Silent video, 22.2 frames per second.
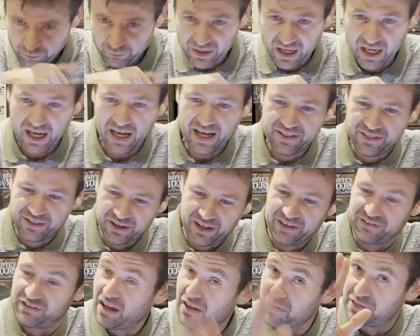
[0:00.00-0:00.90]

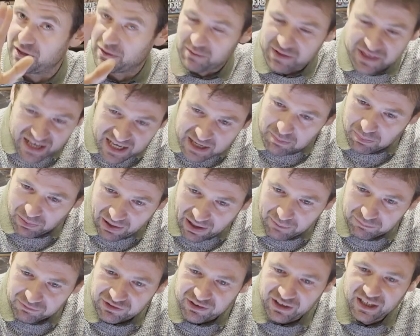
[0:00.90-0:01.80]
That's the other thing with Heat,
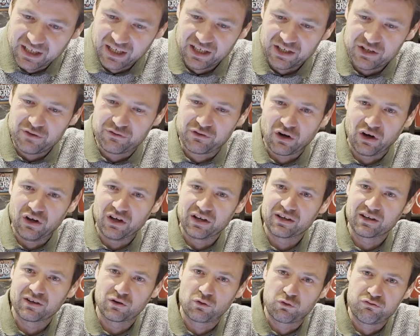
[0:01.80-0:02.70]
perhaps. You've got
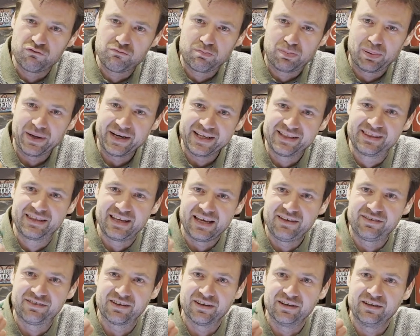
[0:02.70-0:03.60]
pretty
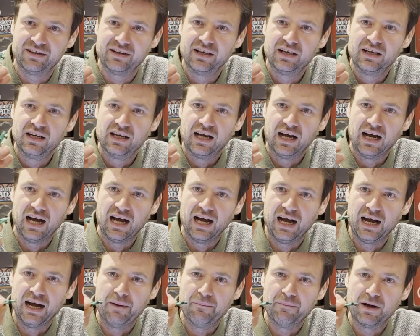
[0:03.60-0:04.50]
decent
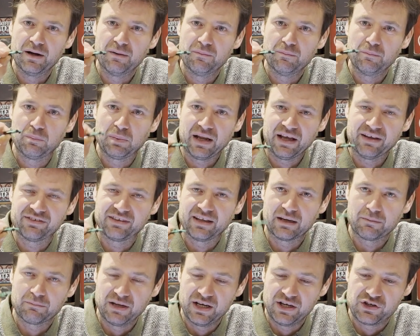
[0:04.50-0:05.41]

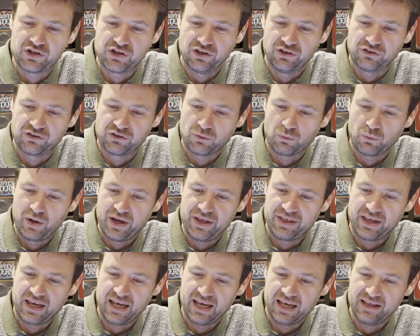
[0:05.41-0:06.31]
plastic miniatures with
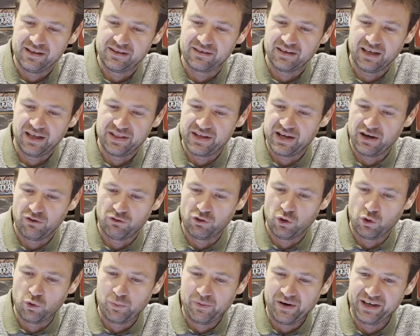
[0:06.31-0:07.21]
Heat that are
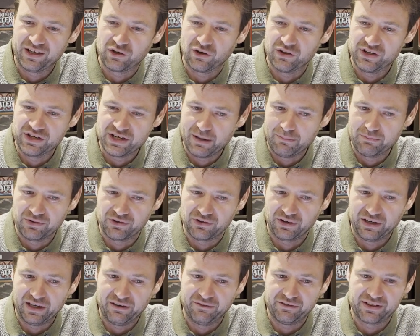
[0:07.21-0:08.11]
already got the numbers
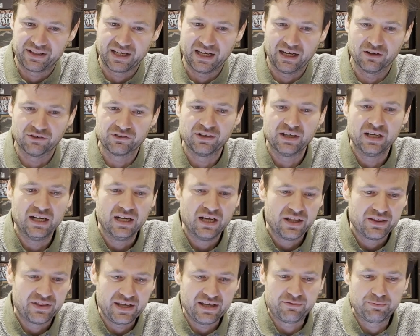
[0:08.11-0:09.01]
on and everything else.
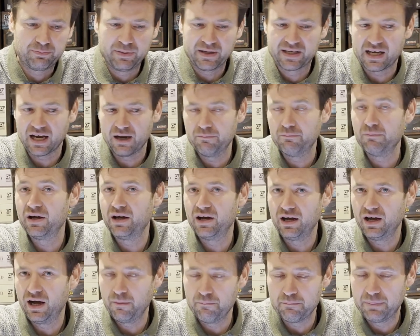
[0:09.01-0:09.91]
These become
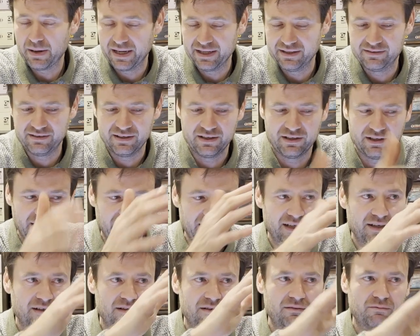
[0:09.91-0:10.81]
unpainted
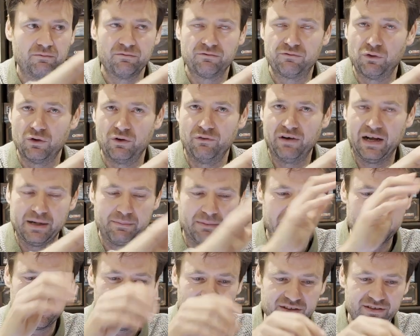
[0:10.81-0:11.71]
in
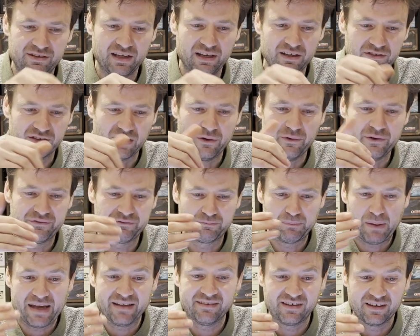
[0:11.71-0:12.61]
Rallyman GT. So if
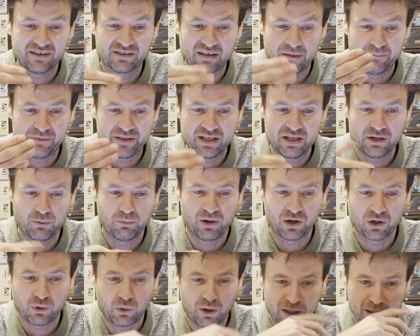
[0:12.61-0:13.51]
painting something you
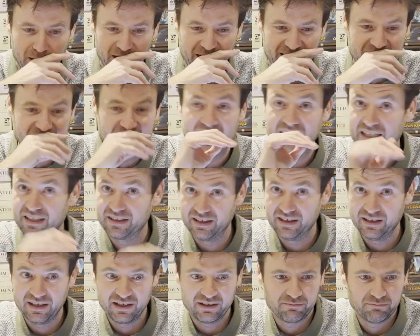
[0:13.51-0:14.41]
might quite like, then
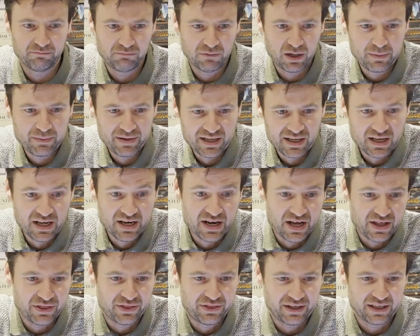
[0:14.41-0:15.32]
that might be
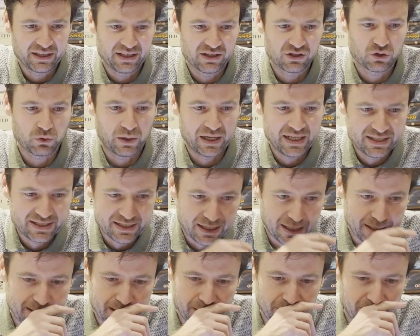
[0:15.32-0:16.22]
another thing that sways it,
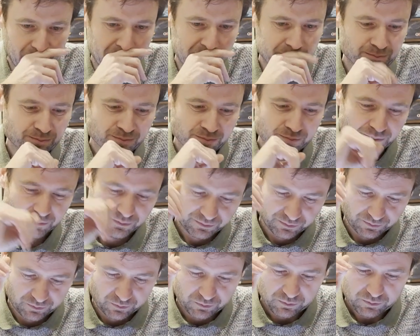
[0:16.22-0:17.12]
I don't know.
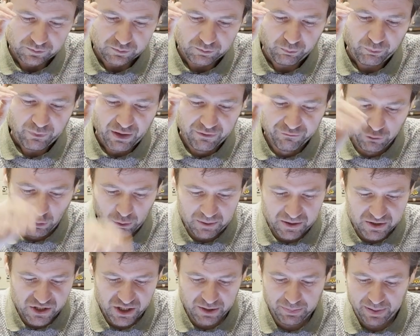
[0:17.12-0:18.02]

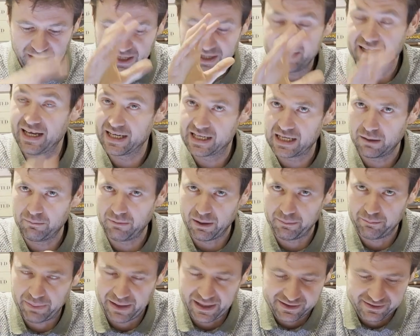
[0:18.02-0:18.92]
Formula GP, they come
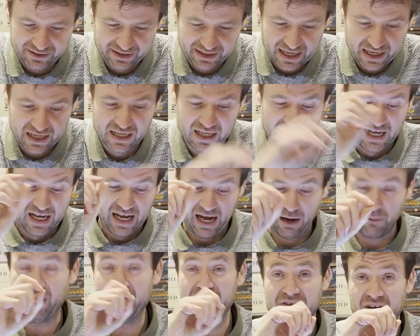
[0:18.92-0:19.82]
unpainted again.
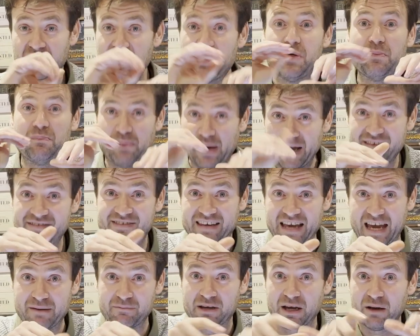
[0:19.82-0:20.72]
However, the base
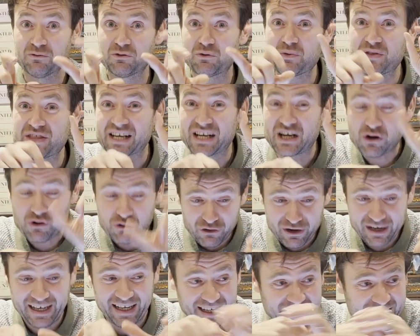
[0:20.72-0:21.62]
game comes with
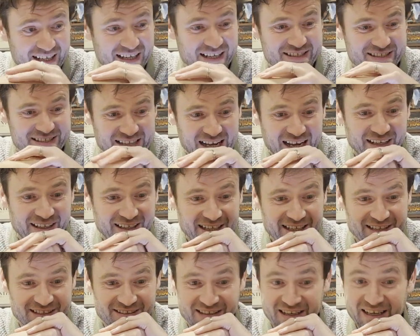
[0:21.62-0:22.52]
acrylic
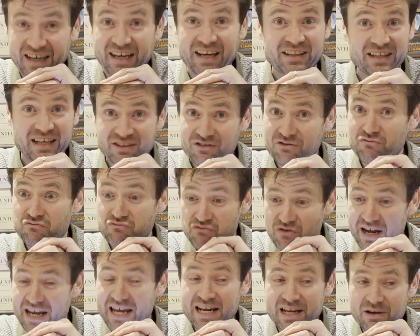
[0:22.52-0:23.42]
standees. That's
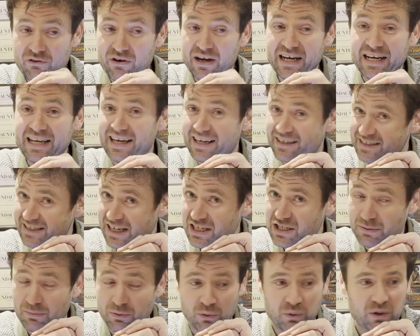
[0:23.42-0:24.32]
really, really
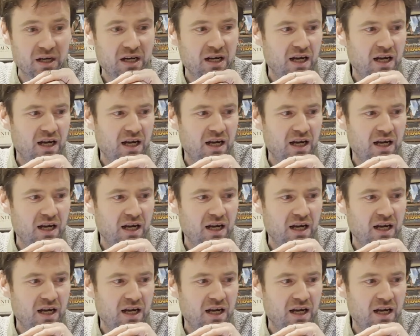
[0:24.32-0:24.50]
accessible.